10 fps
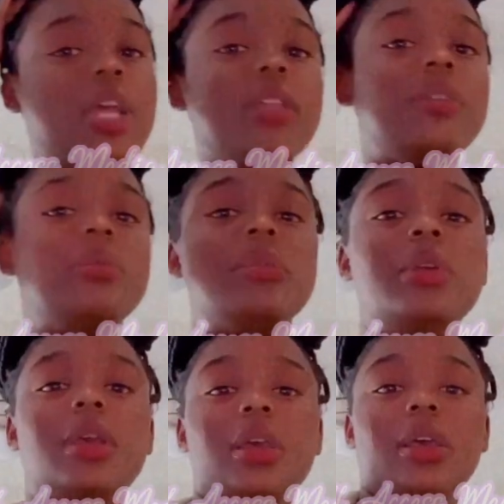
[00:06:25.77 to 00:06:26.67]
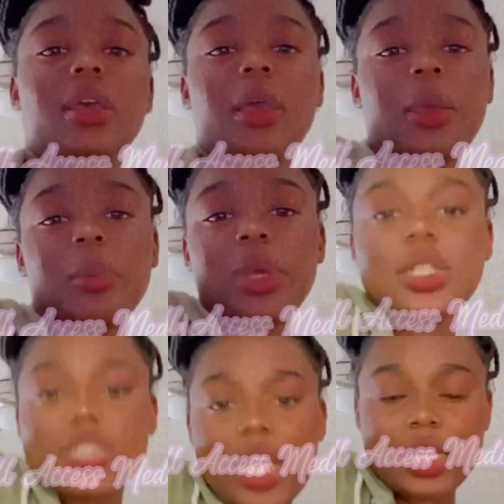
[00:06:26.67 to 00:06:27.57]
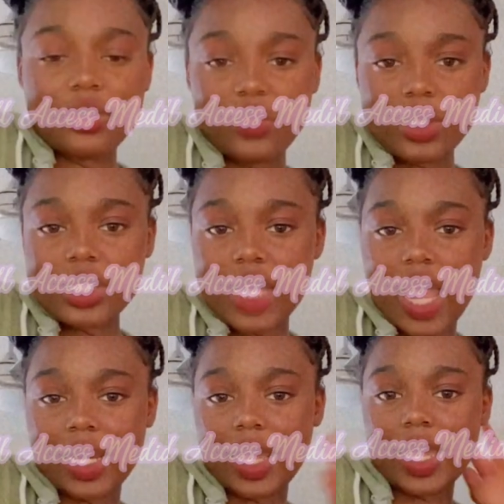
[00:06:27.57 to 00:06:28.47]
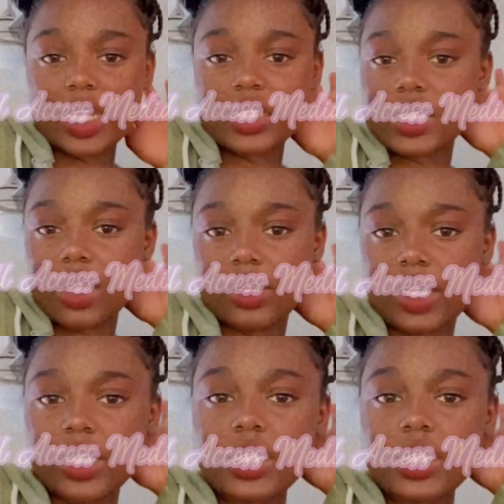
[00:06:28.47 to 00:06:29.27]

not the bitch, not the filter got lashes on now.